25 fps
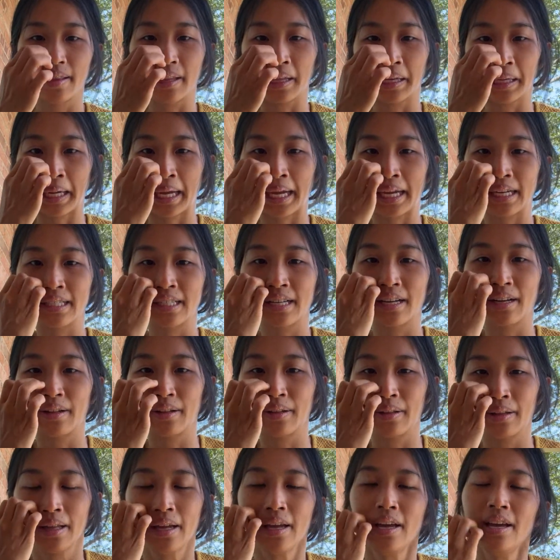I can't
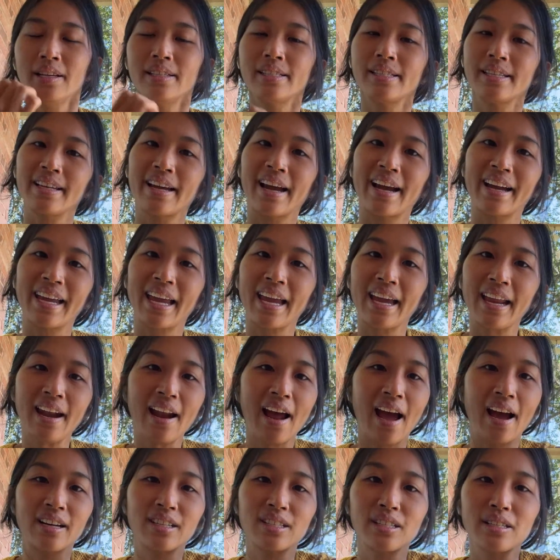tell. So yeah, I can't
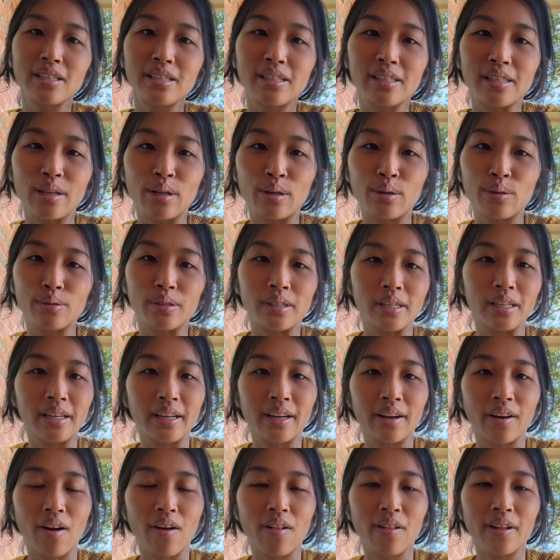actually see who's in
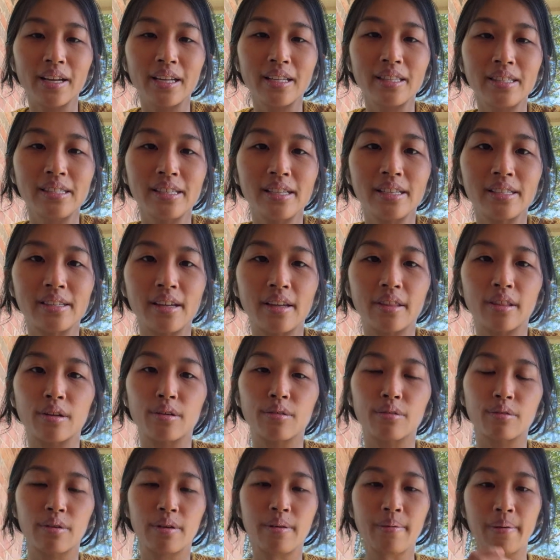here. All I can see is that there
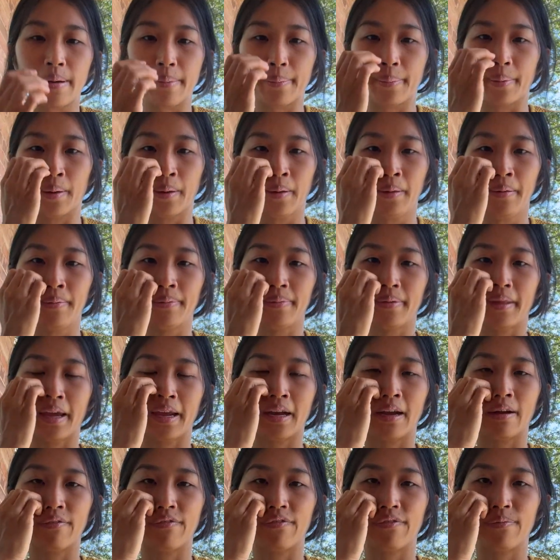are 3 people.
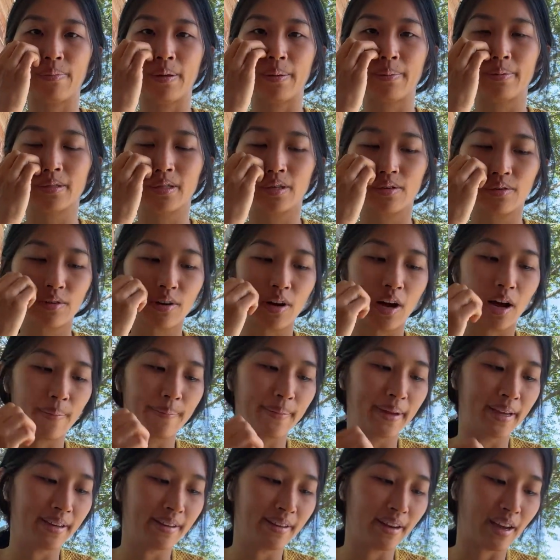And if people don't
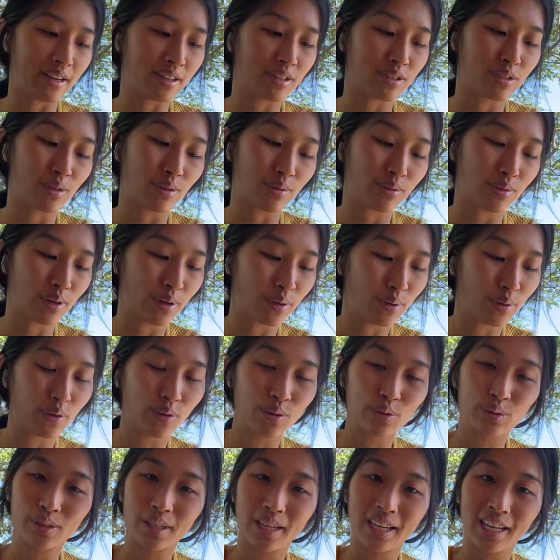comment, I just don't know
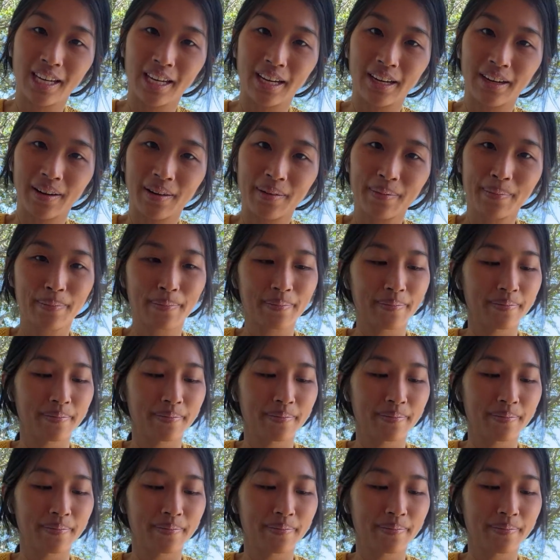who's in here.